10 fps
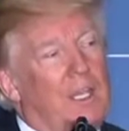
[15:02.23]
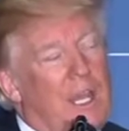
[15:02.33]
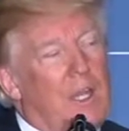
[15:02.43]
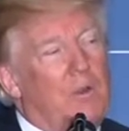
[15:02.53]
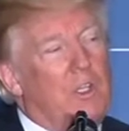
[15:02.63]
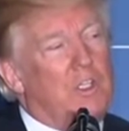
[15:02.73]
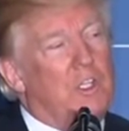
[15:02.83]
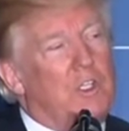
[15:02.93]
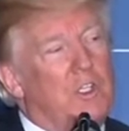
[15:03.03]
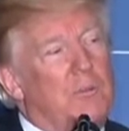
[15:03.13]
lottery
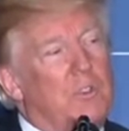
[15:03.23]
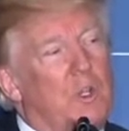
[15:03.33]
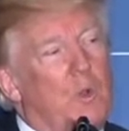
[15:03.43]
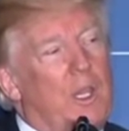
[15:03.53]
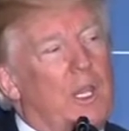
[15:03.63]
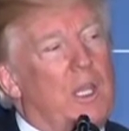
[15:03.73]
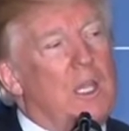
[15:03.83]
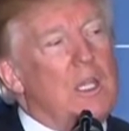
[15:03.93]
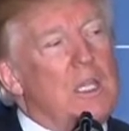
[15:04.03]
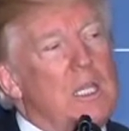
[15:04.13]
system so we
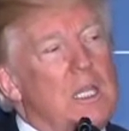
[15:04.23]
can